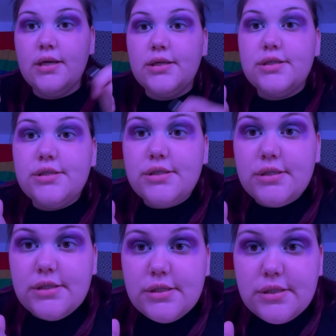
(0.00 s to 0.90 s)

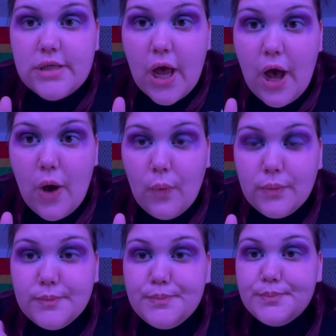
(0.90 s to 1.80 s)
So,
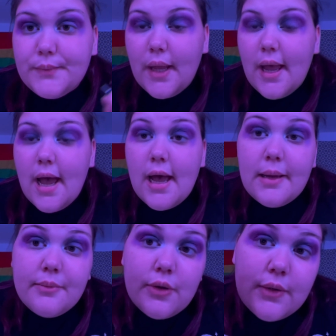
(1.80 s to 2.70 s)

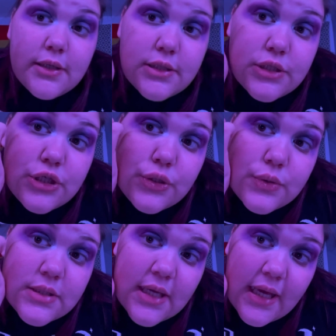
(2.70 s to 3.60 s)
I'm going to
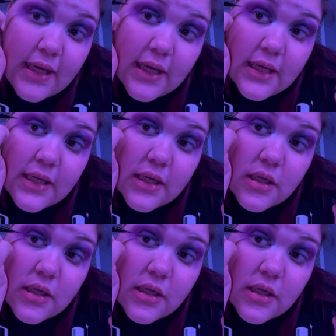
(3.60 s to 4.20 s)
take it